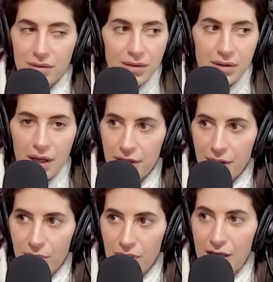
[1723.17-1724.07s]
nothing.
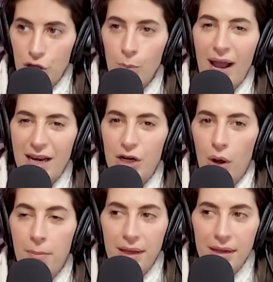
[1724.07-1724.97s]
With, like, I, yeah, you might annoy me.